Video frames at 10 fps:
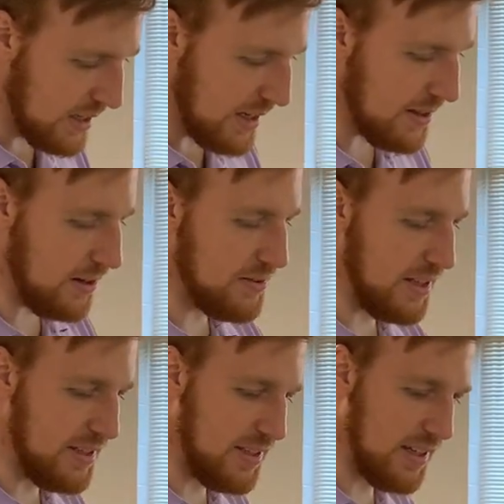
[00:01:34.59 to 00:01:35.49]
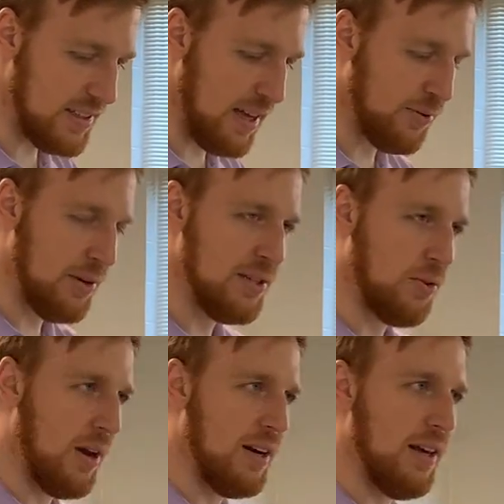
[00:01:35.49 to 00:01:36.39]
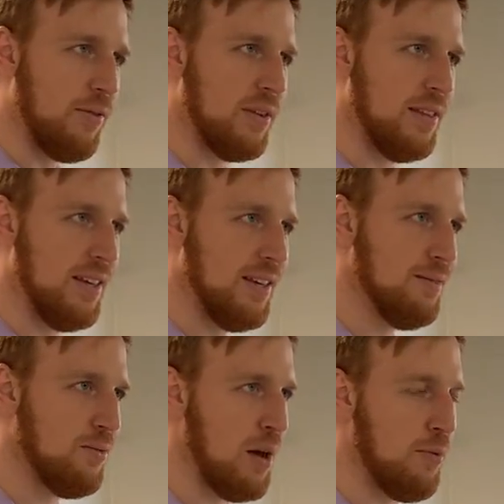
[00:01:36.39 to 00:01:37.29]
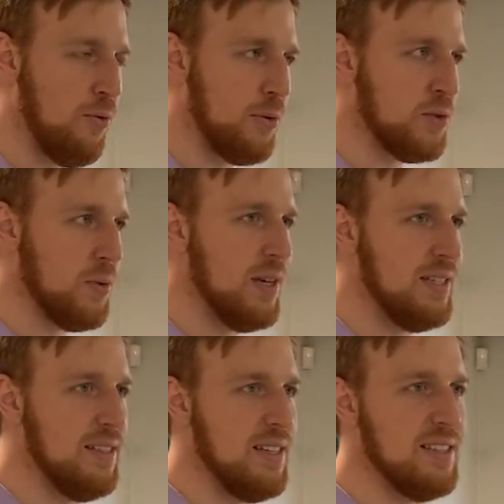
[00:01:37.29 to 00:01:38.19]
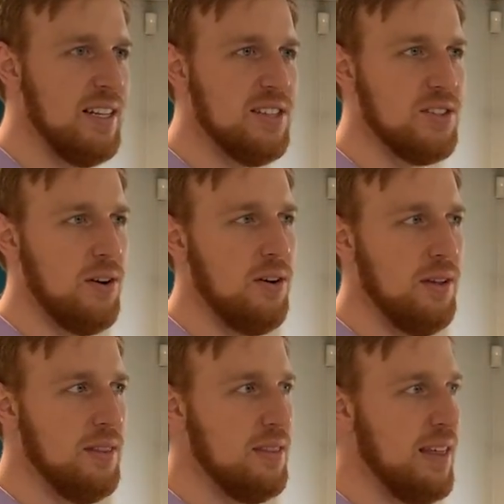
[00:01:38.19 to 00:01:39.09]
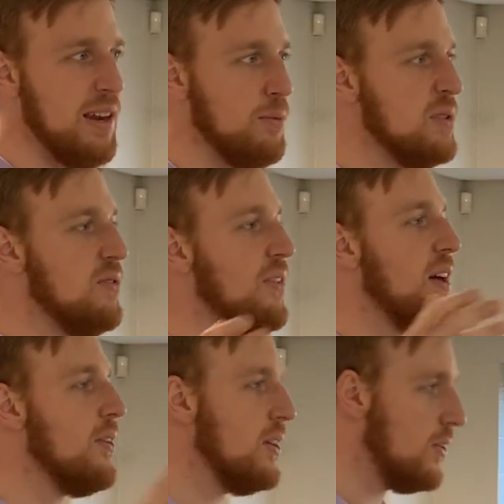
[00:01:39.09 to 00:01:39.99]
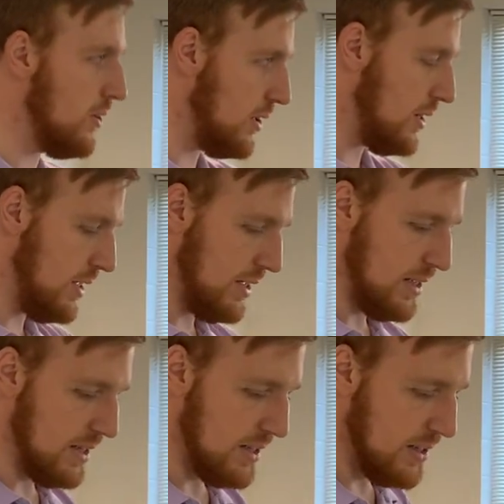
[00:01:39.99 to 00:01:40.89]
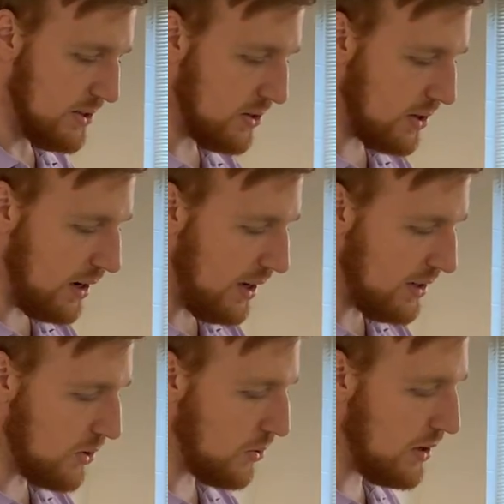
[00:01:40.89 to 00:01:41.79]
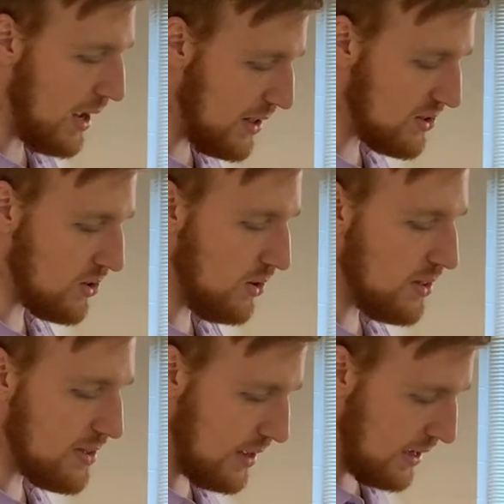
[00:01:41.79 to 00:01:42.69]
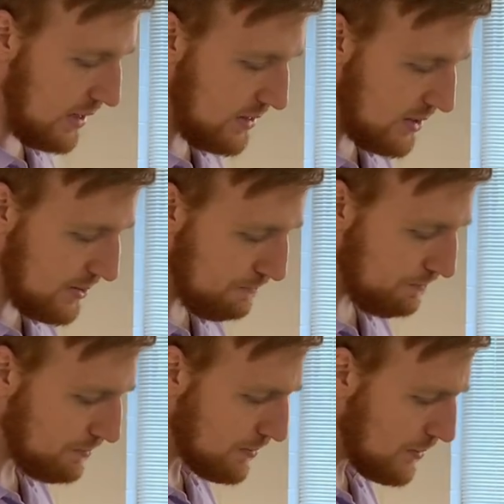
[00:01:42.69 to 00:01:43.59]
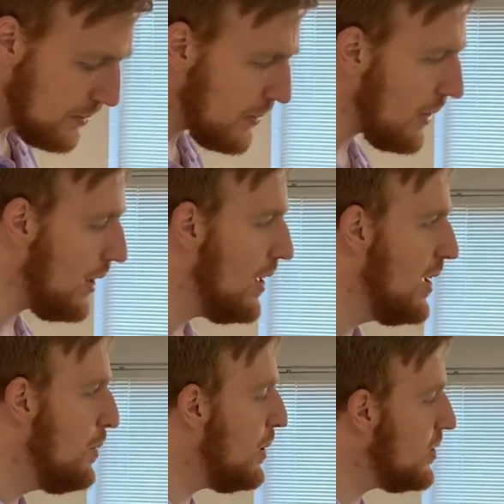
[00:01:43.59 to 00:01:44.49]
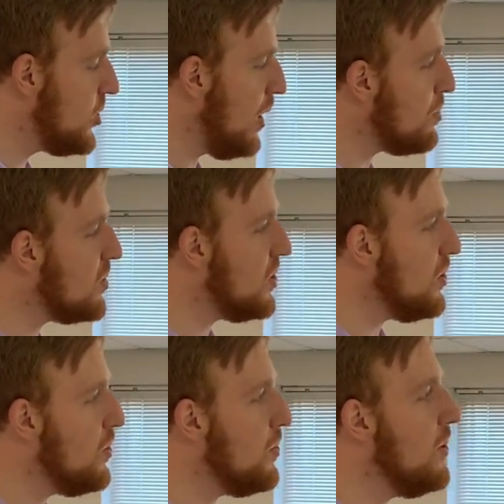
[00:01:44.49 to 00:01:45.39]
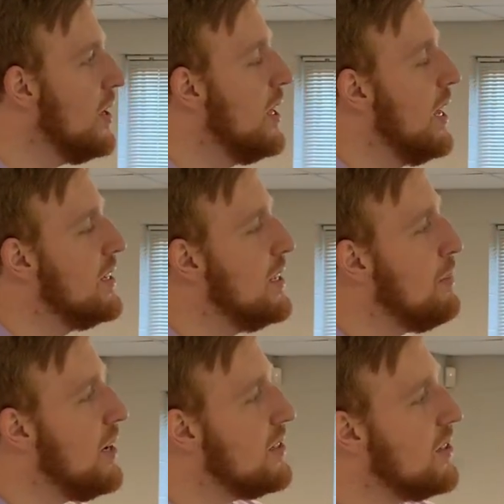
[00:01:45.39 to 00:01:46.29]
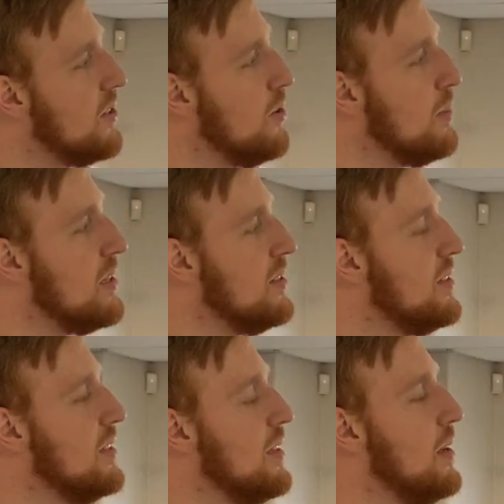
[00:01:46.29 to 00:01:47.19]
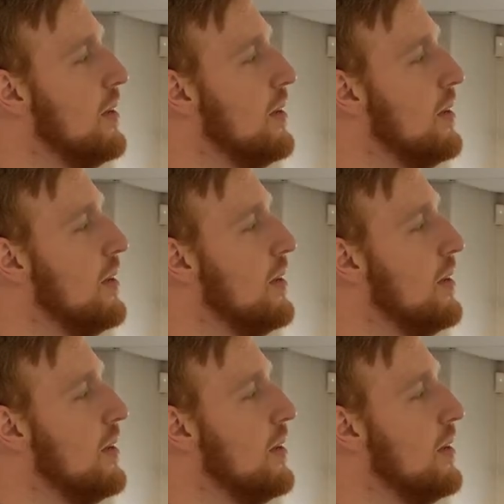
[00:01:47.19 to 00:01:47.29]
And then on day 6, after he's created everything, right before his rest, he says, and he saw that it was very good. So God creates good things. But in chapter 2, as he makes the humans,